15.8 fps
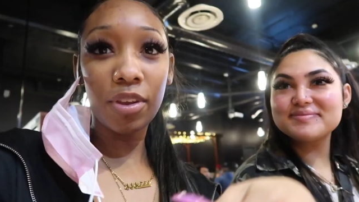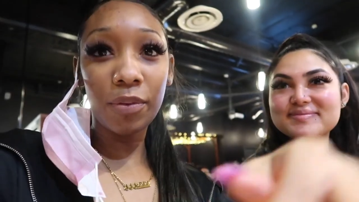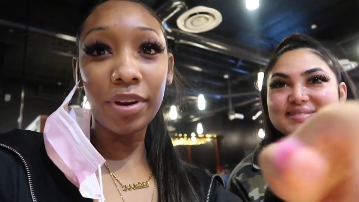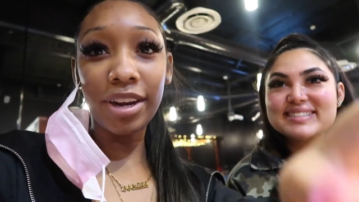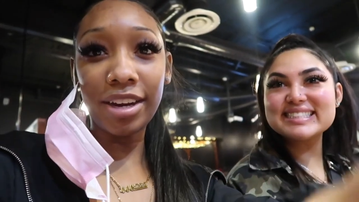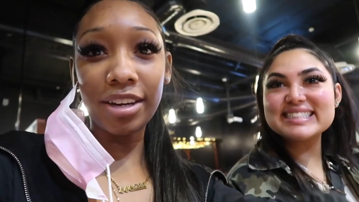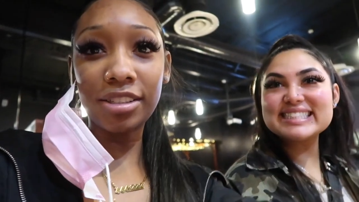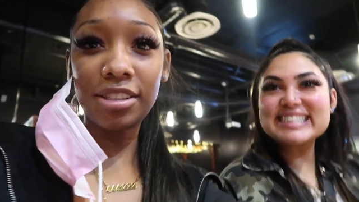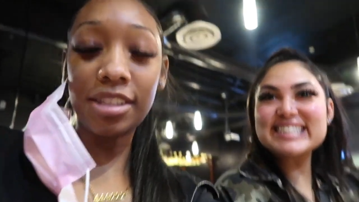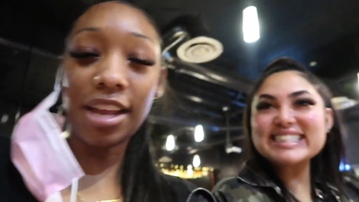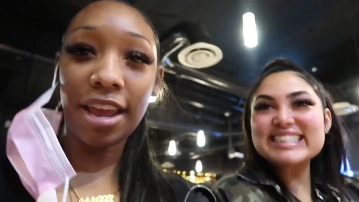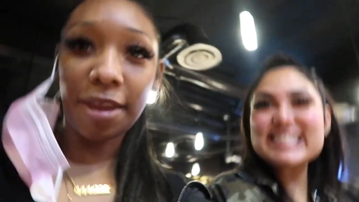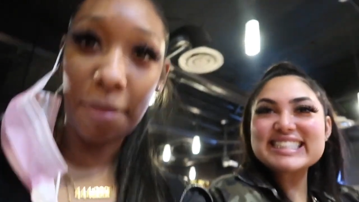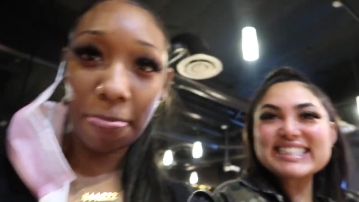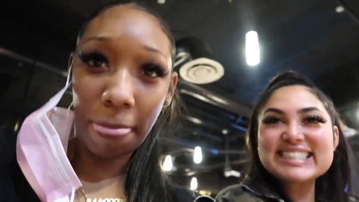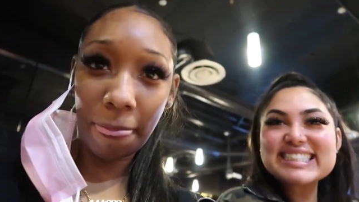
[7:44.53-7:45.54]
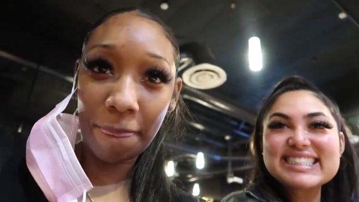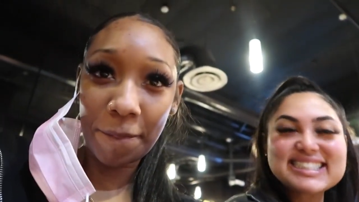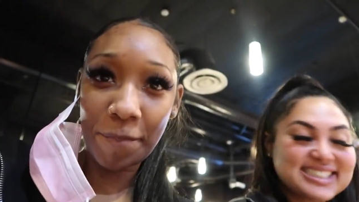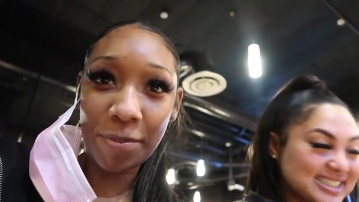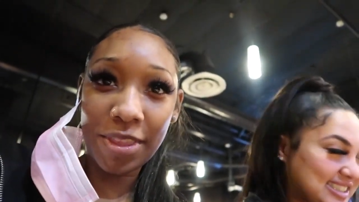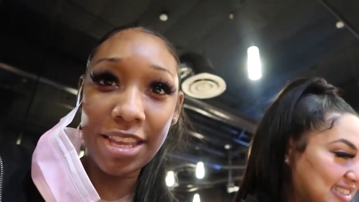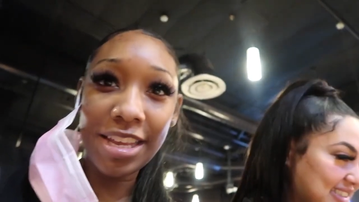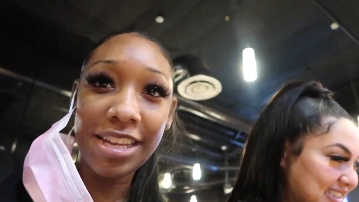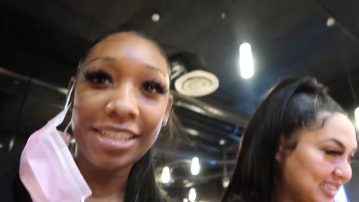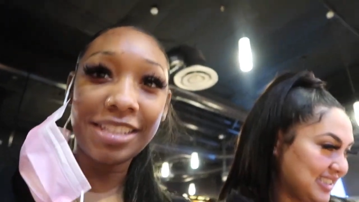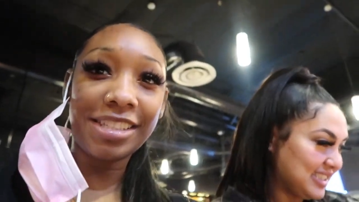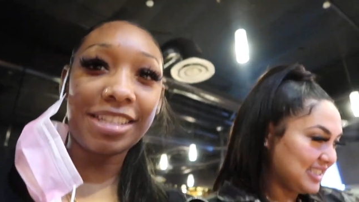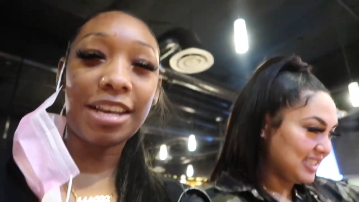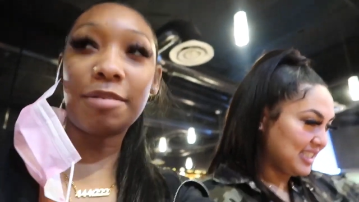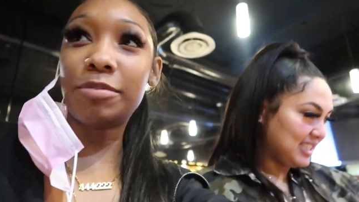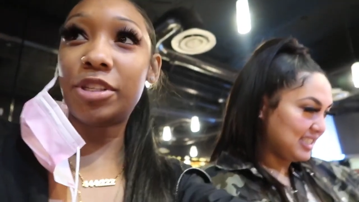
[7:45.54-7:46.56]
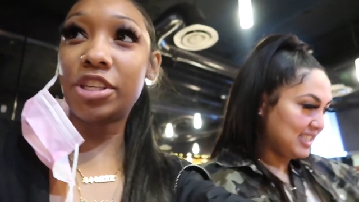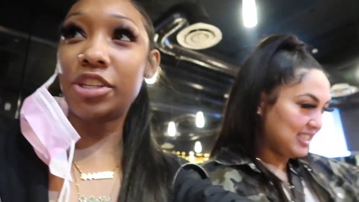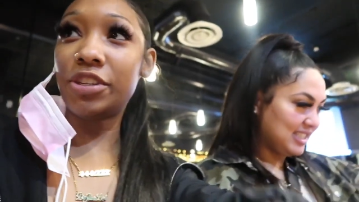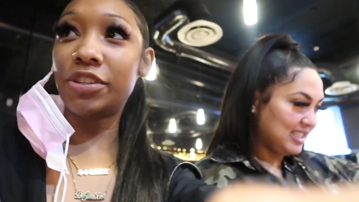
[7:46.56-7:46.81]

Speaker 1: We're here today to come to